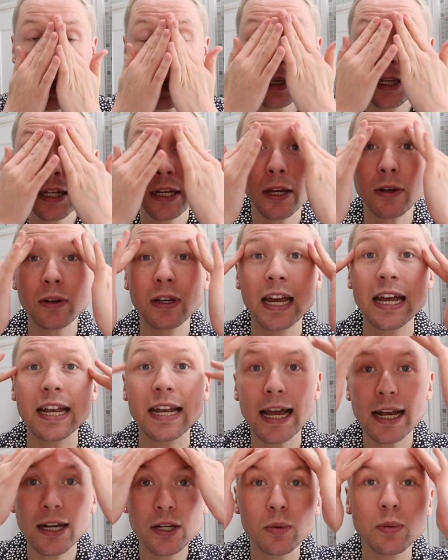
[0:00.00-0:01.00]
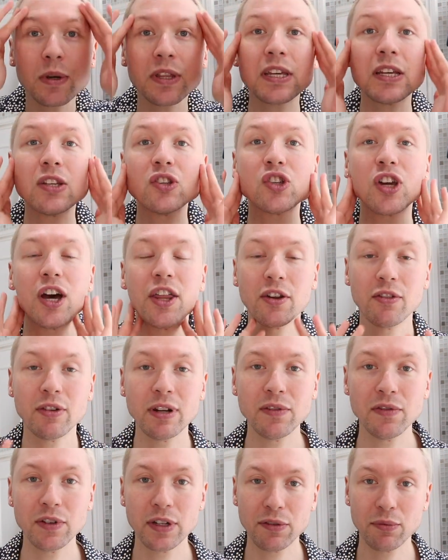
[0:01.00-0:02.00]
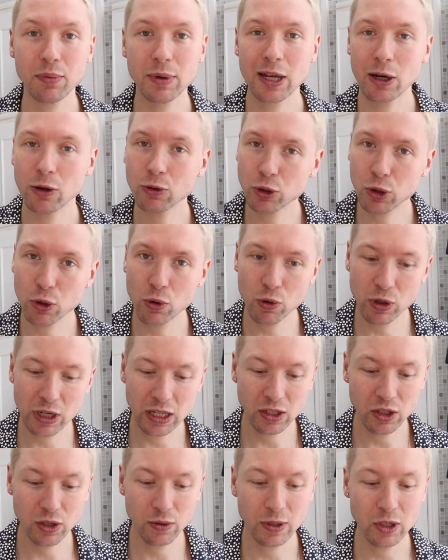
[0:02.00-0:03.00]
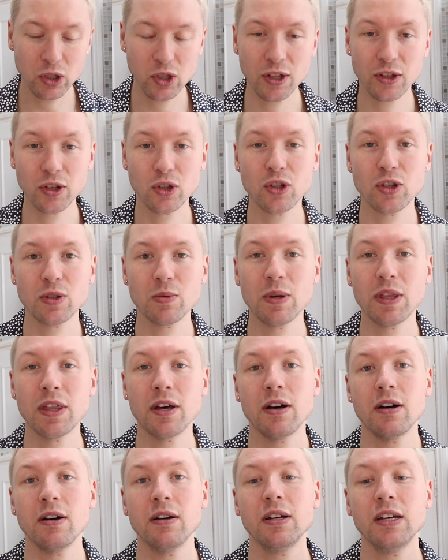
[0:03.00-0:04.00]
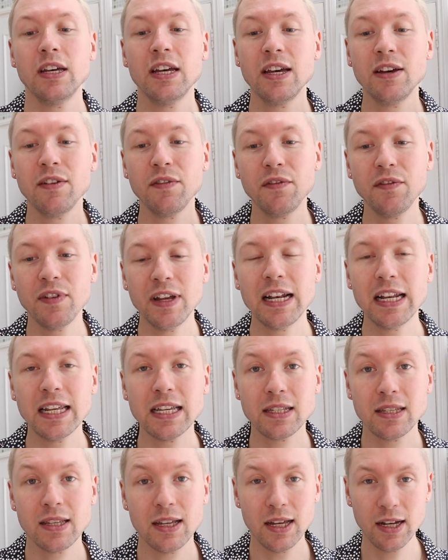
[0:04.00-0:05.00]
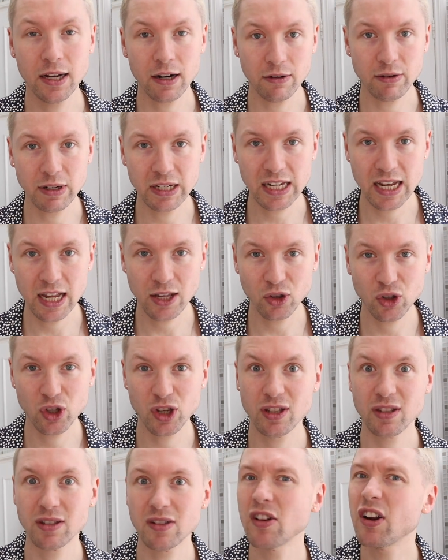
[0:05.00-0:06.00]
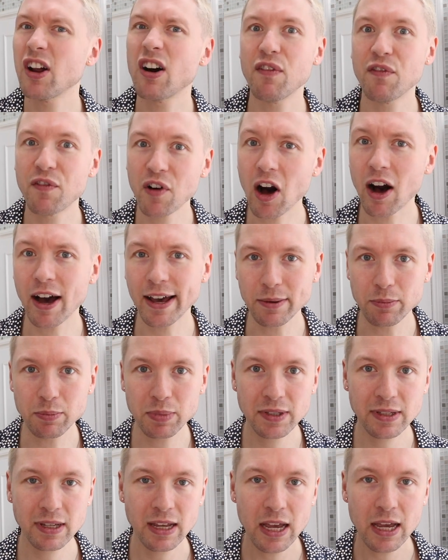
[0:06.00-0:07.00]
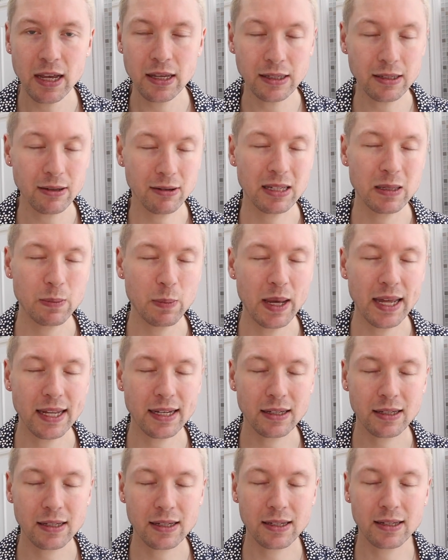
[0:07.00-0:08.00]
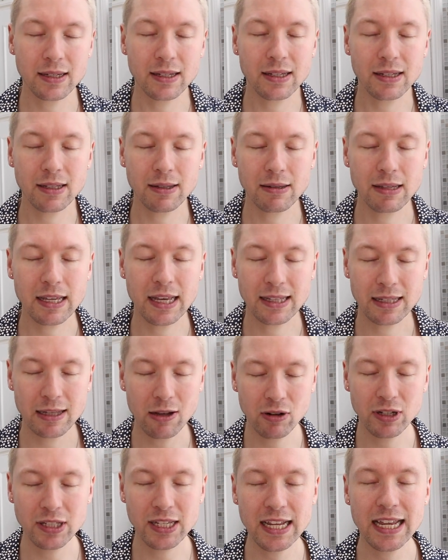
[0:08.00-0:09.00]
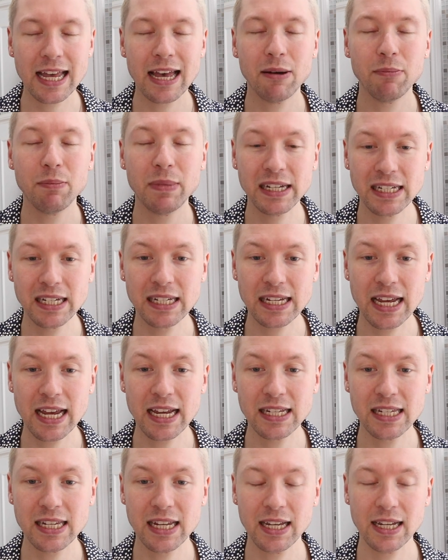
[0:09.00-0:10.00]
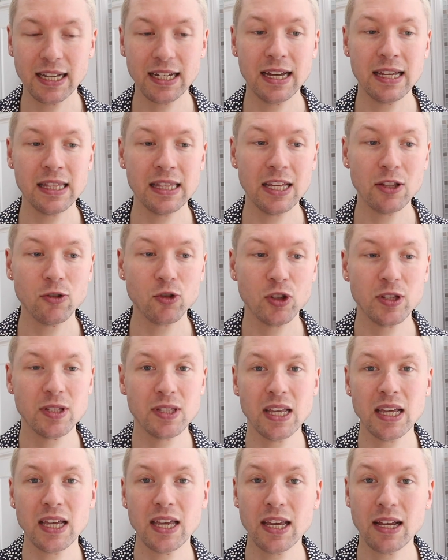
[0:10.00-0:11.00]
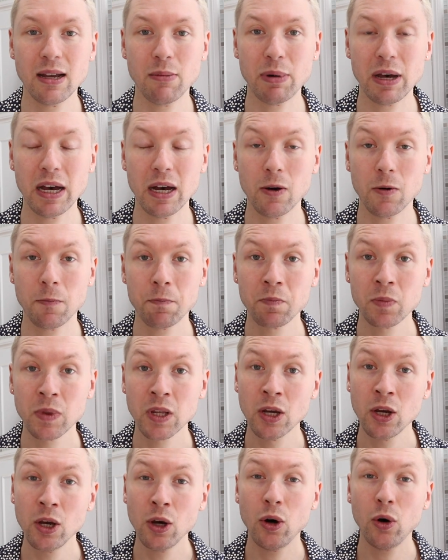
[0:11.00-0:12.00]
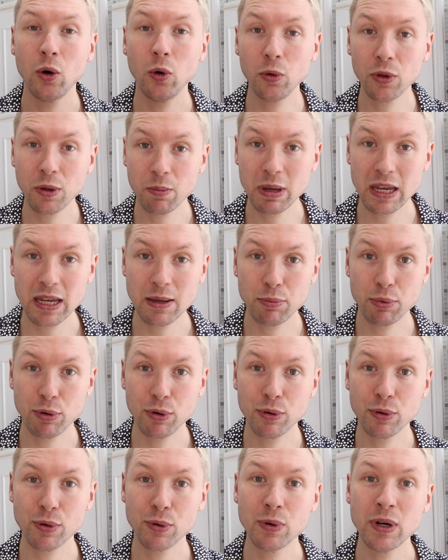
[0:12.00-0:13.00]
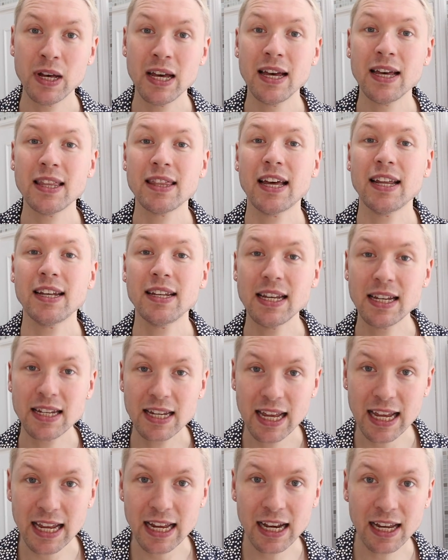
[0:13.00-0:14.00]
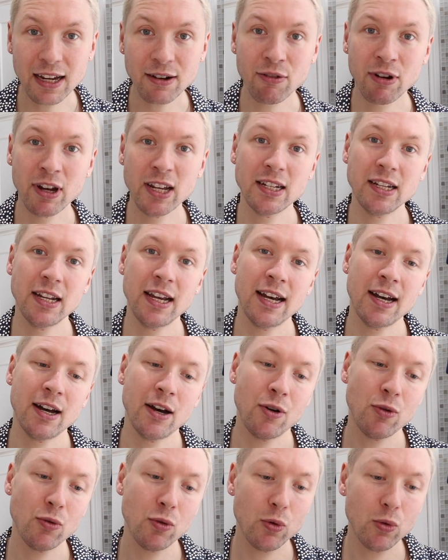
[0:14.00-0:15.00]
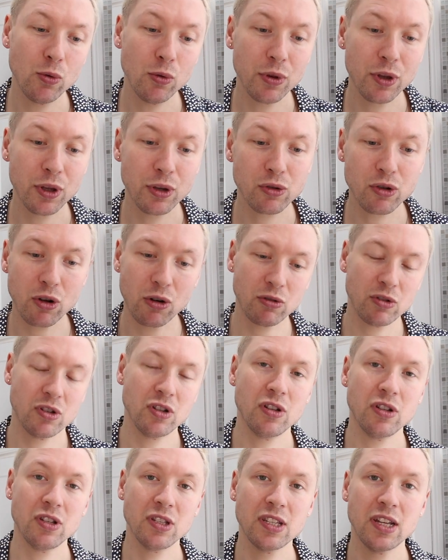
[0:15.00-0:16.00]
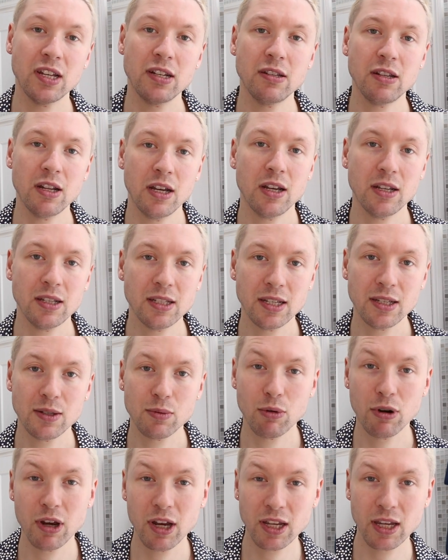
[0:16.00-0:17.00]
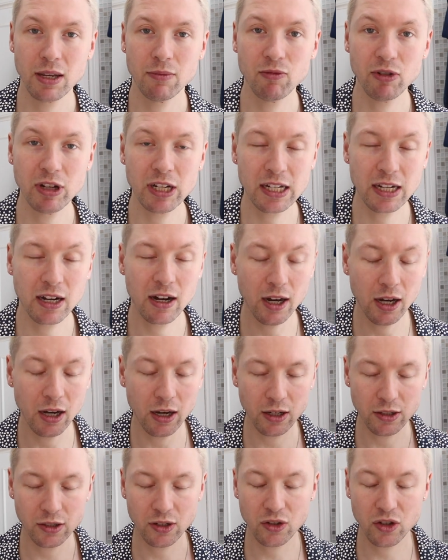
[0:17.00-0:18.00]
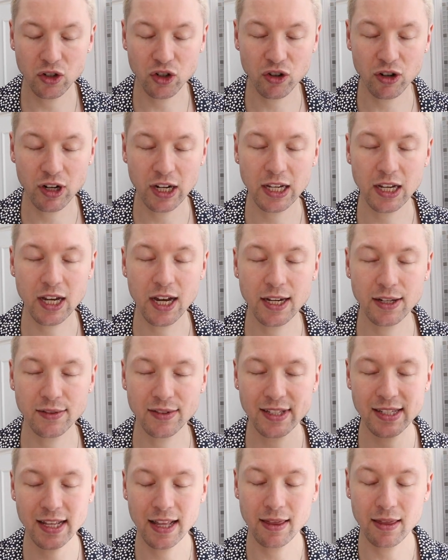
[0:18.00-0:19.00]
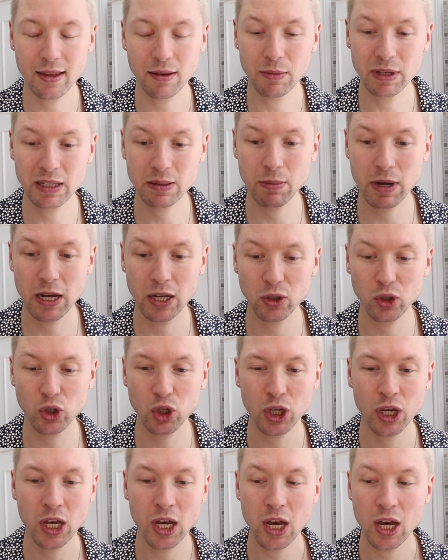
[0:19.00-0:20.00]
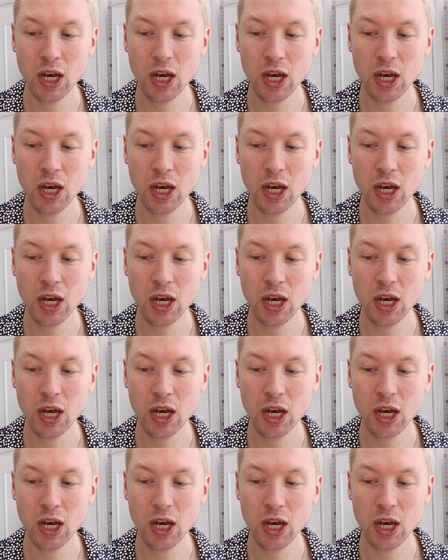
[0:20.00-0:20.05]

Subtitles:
you know, connect with each other even if we aren't talking to each other, just with our feelings and our intentions and our vibes. So I spend, yeah, as long can meditating and then just thinking about all the people that need healing right now, all the doctors and nurses working really hard to try and kind of send them as much